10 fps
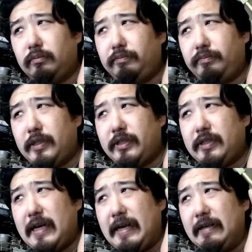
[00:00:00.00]
Plus
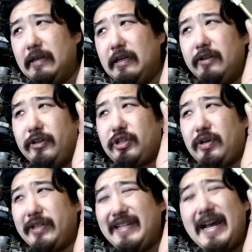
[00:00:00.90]
that, let's
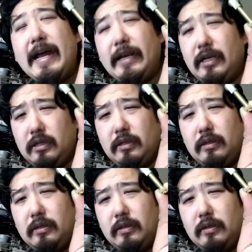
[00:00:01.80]
call it 10,
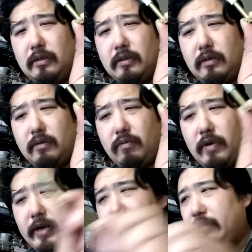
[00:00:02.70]

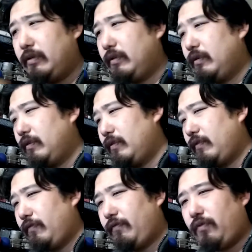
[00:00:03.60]
right?
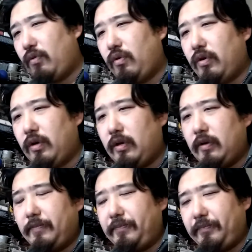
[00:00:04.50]

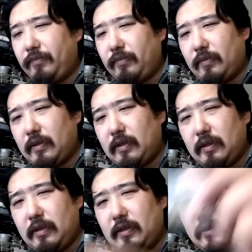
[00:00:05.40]
For
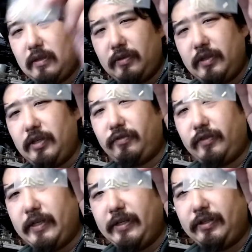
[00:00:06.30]
these
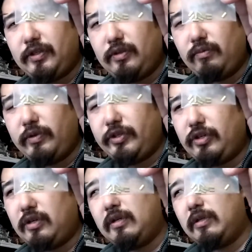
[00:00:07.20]
flints, which
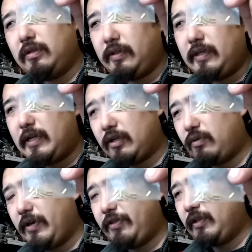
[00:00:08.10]
are not quite the